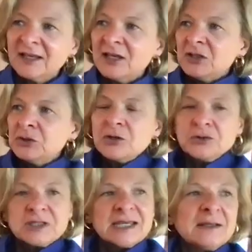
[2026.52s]
You
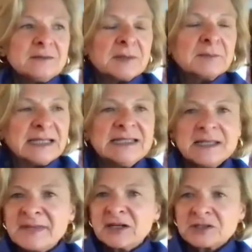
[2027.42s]
can't complain that
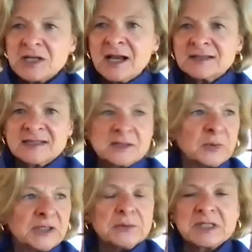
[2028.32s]
men are toxic
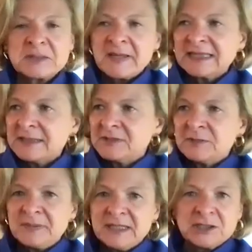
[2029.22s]
when you expect them to
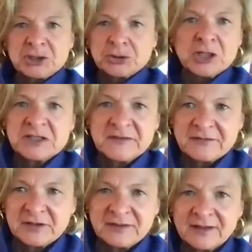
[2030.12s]
be in charge of
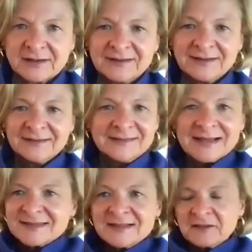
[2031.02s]
everything.
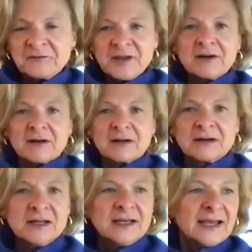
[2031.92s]
That's not fair.
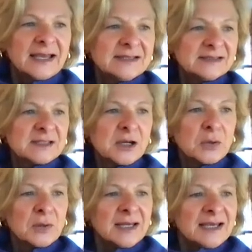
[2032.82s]
And
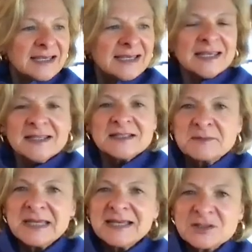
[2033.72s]
so he, to
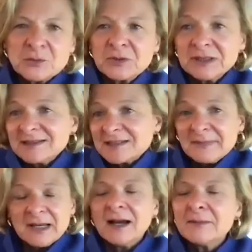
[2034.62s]
me,
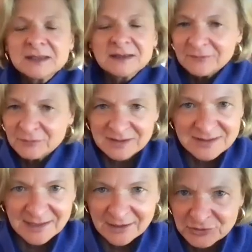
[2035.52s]
I'm in love with this
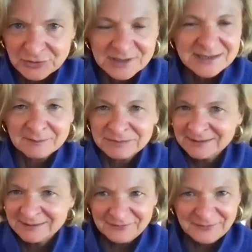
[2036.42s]
character and he's
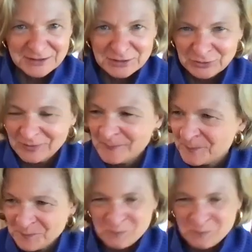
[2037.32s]
completely fictional.